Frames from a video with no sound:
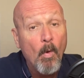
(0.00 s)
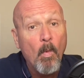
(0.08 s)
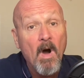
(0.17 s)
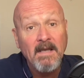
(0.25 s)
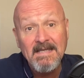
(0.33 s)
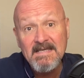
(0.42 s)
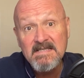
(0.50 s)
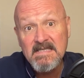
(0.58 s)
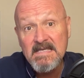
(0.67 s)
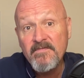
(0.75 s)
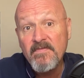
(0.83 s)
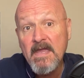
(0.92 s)
One is
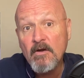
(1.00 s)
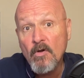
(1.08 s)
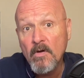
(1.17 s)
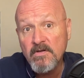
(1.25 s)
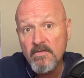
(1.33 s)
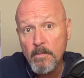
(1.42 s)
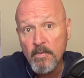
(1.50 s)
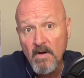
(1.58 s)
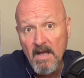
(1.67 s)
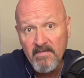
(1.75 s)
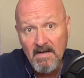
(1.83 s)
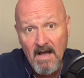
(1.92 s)
if they are going to the
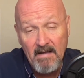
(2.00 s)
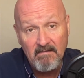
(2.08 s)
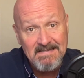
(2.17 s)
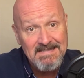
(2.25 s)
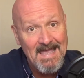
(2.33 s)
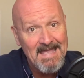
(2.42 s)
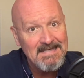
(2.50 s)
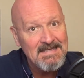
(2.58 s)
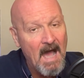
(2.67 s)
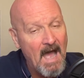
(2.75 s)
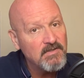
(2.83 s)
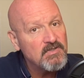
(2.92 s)
private islands and
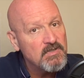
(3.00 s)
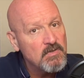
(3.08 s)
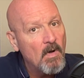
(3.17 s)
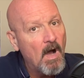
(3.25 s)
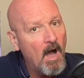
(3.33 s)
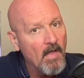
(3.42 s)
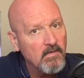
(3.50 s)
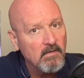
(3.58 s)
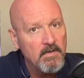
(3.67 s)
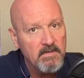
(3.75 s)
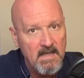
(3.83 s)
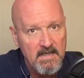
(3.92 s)
not to other
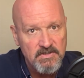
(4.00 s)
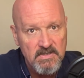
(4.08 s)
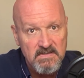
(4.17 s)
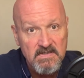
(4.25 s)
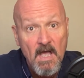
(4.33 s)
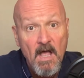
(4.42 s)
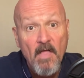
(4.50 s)
locations,